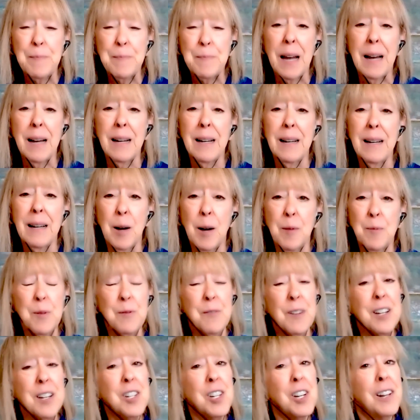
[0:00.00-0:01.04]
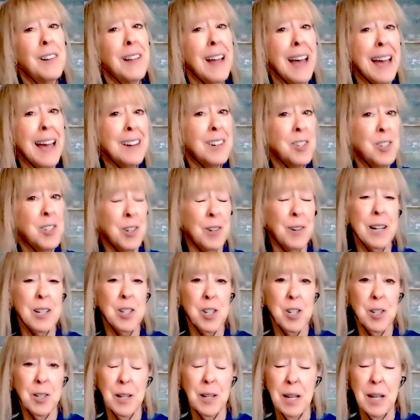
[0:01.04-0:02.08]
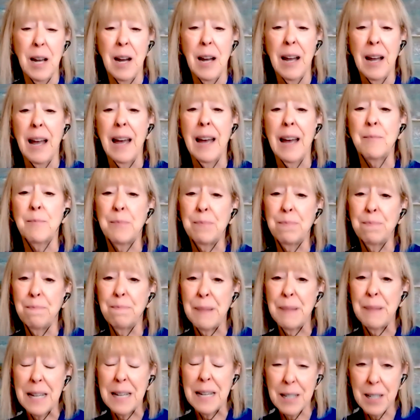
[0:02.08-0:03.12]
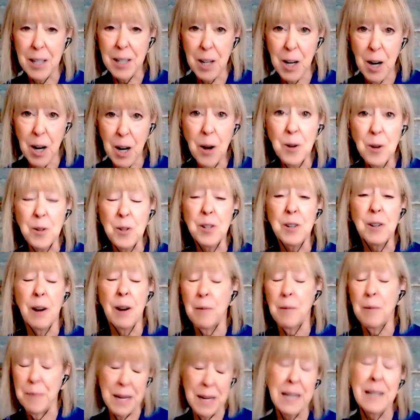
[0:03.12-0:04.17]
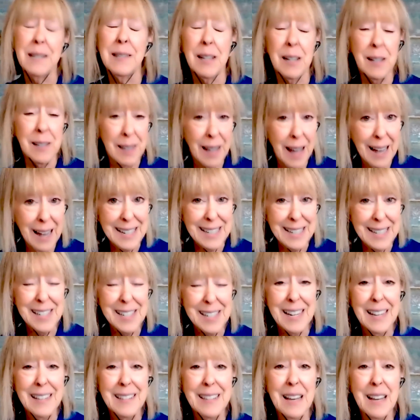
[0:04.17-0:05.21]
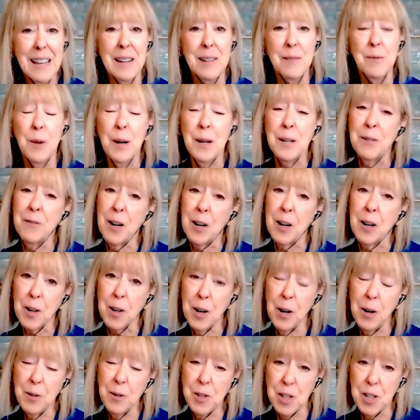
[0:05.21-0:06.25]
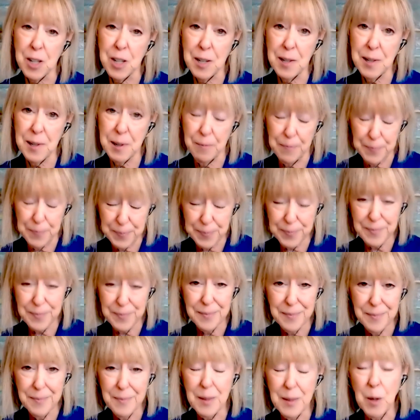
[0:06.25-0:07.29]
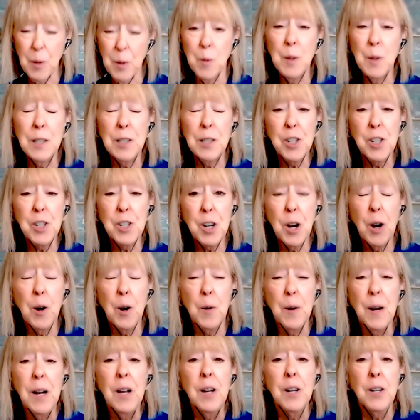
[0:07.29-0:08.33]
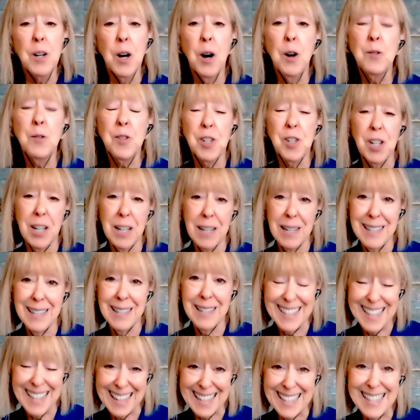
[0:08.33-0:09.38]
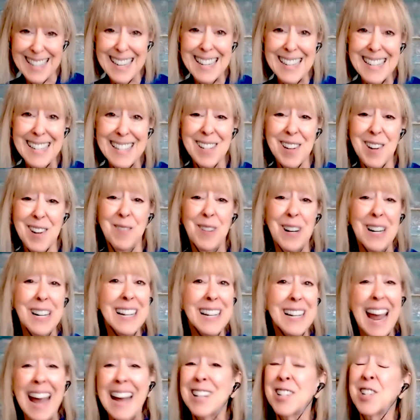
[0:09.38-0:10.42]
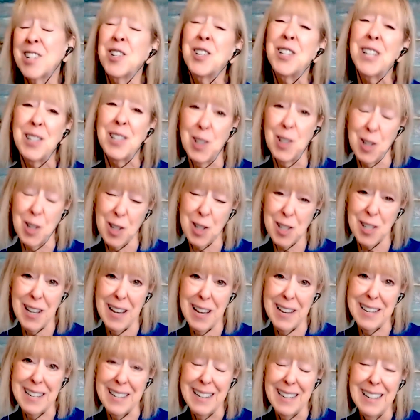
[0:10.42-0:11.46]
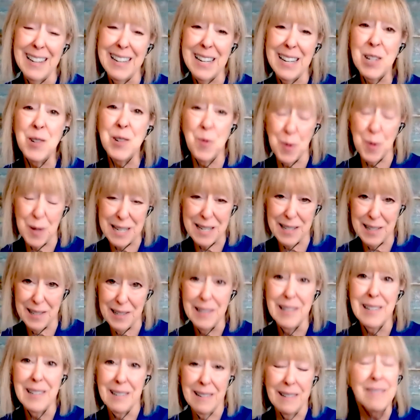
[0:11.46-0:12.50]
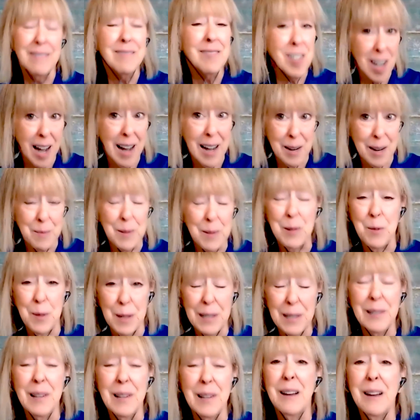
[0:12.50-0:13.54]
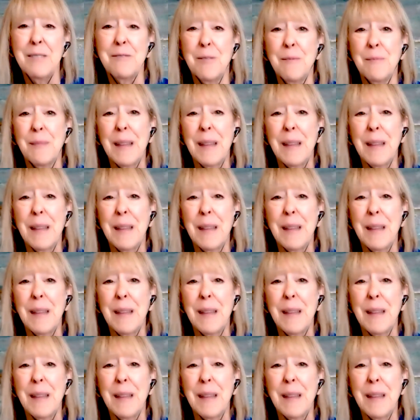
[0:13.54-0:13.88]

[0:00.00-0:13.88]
a professional actor actually at being a coach or being the client. And then one of our coaches will show coaching techniques, what it actually looks like in real time, in real life.